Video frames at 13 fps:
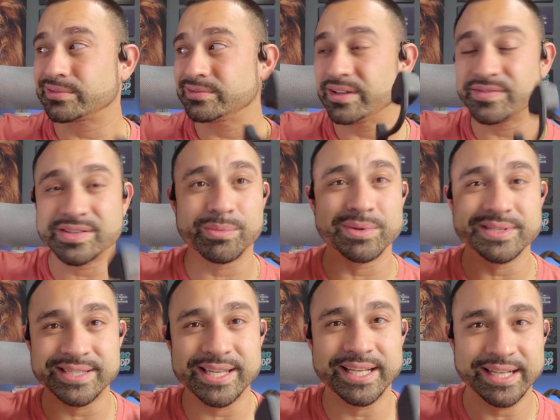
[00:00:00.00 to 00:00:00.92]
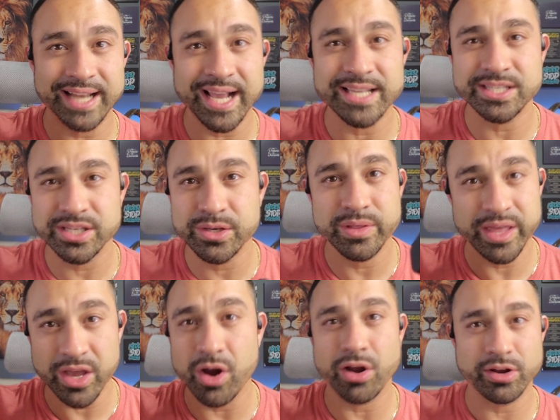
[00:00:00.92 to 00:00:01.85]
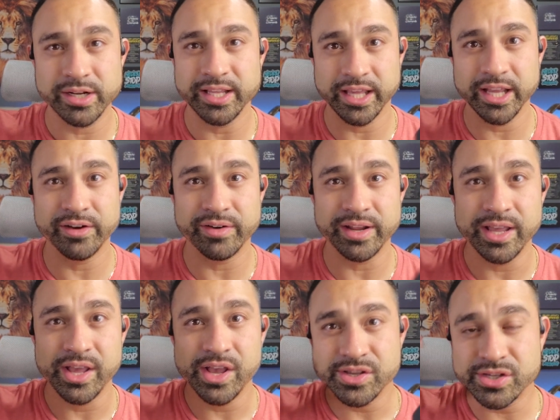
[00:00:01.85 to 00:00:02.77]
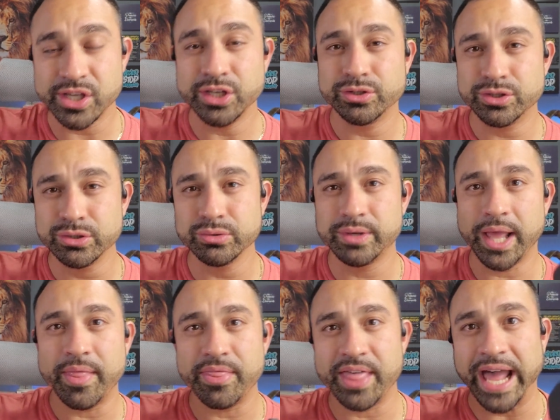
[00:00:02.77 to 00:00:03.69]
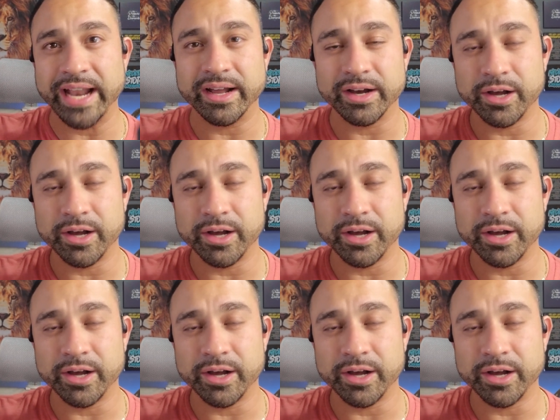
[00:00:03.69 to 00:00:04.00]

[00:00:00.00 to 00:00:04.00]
if someone's sitting next to you, they are gonna hear it. So you do get that